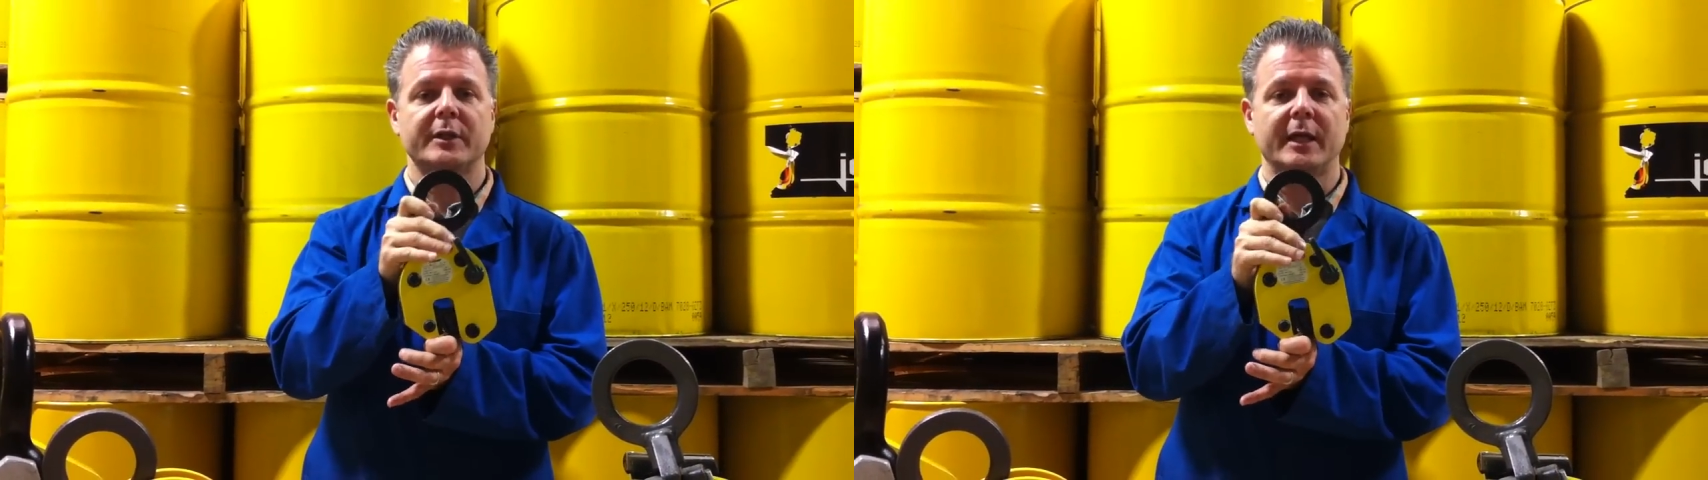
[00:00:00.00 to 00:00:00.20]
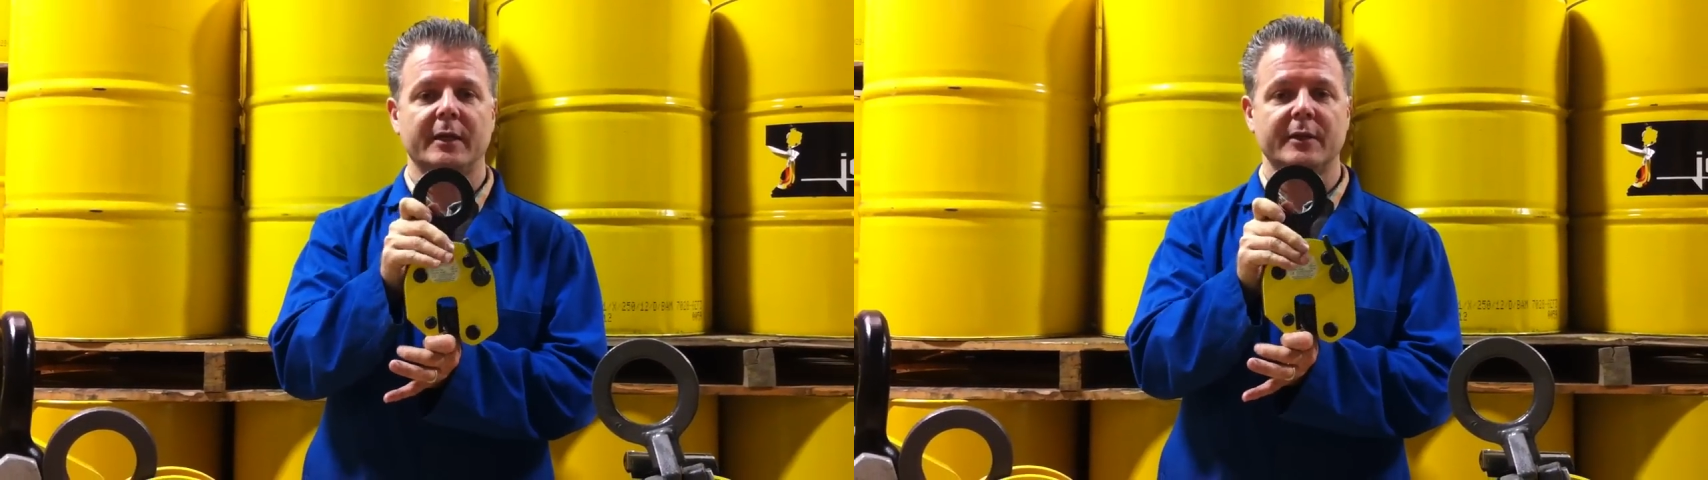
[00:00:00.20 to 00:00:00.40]
to
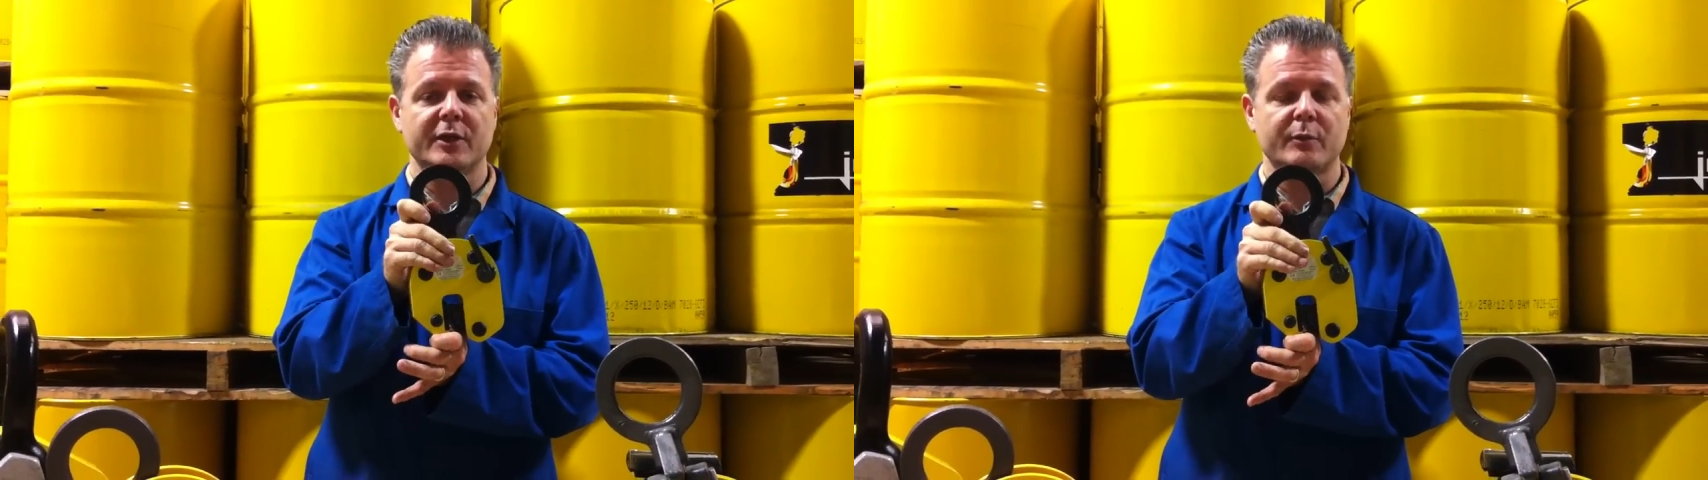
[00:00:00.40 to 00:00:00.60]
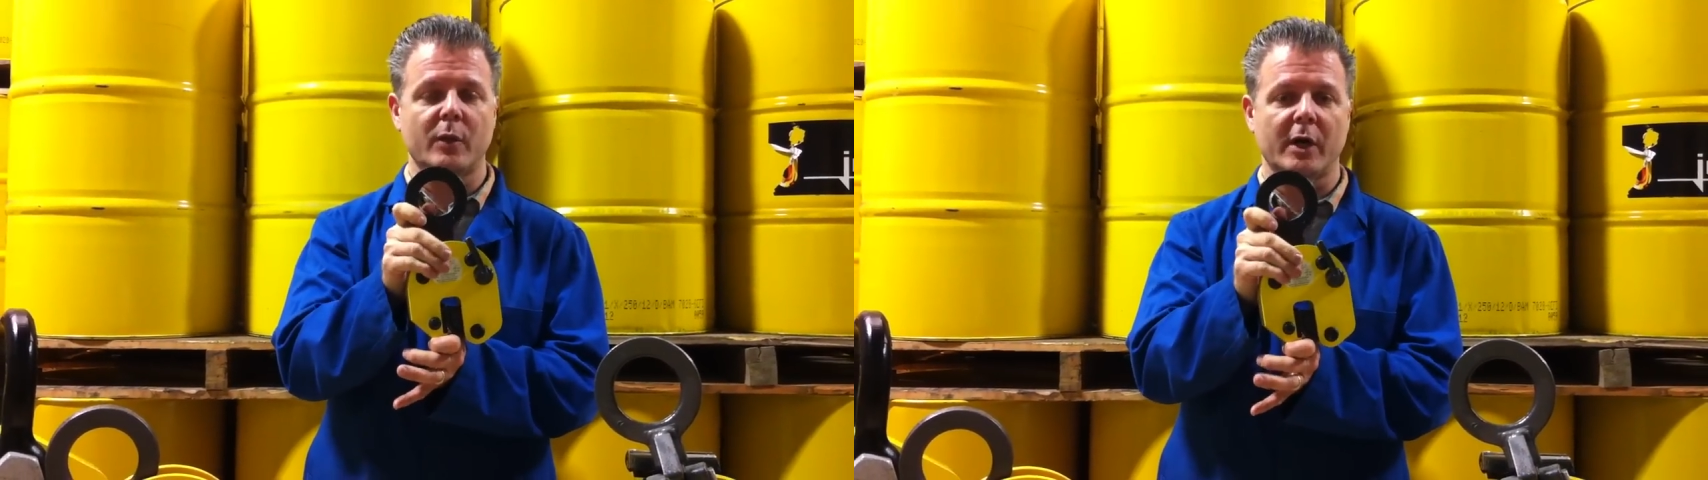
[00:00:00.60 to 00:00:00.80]
take
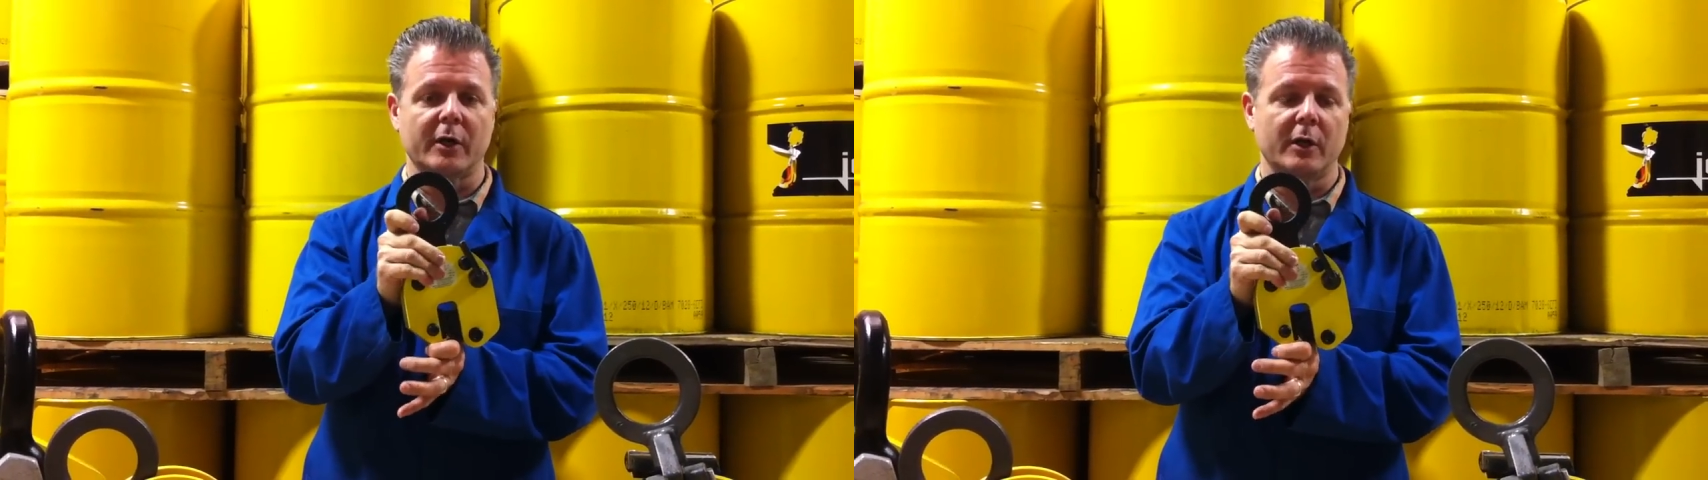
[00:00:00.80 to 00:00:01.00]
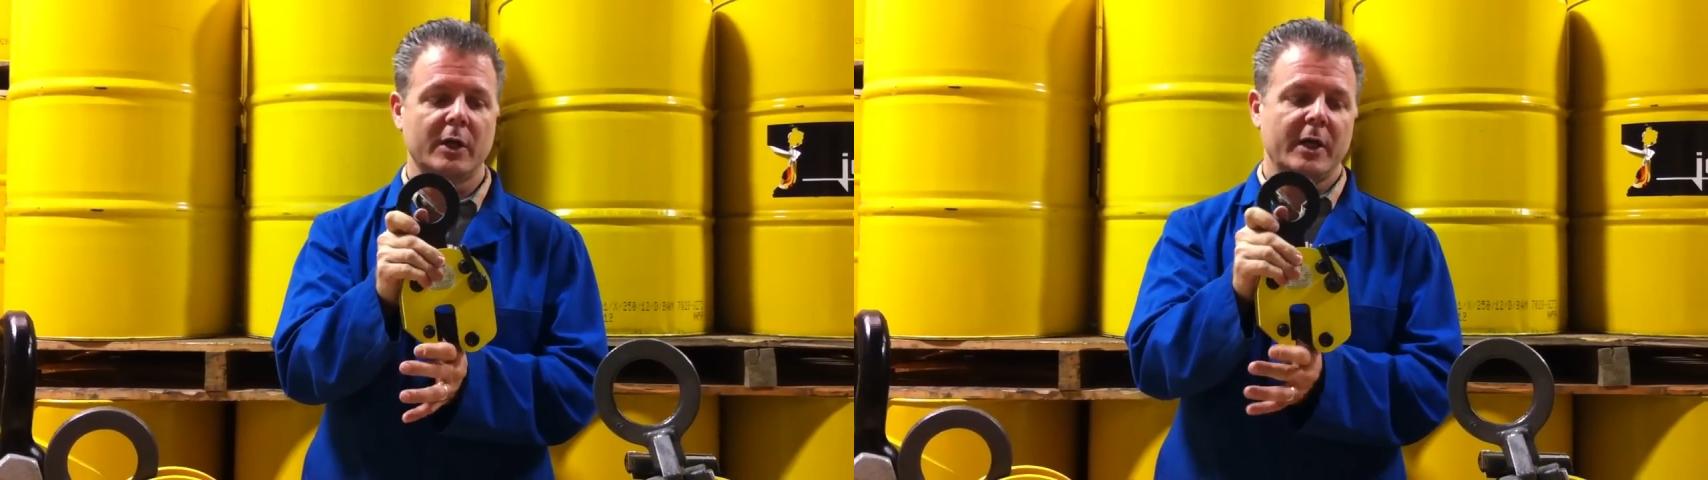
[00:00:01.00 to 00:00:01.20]
this
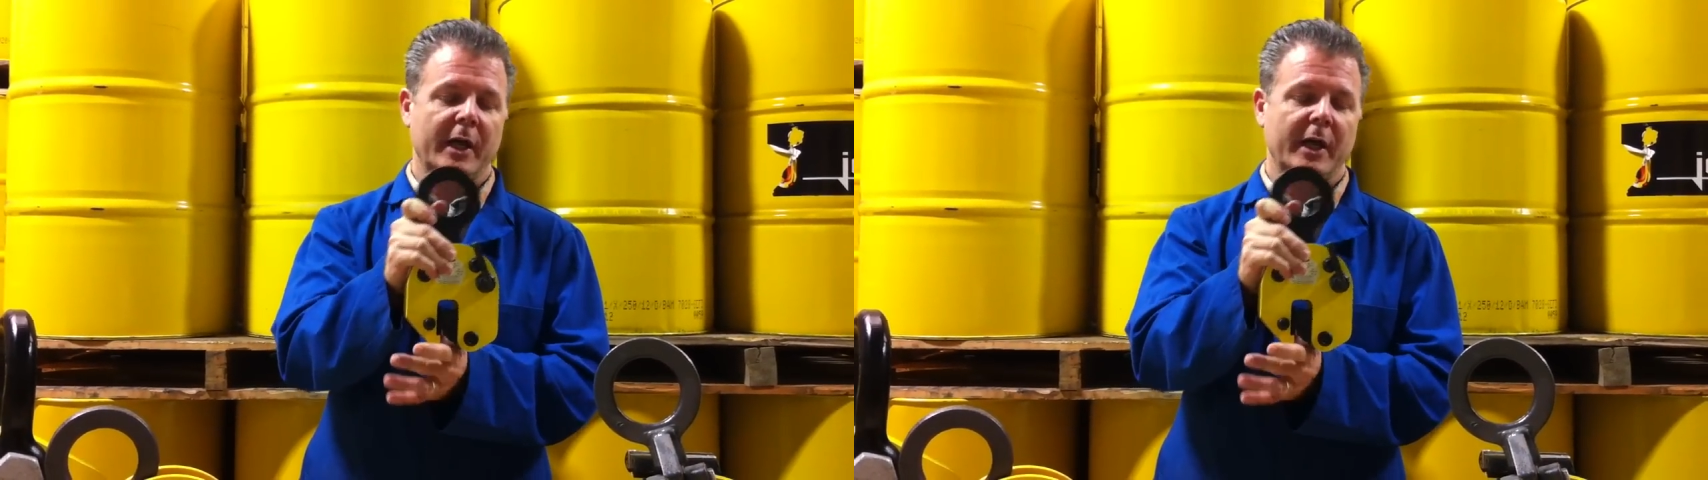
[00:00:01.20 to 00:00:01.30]
model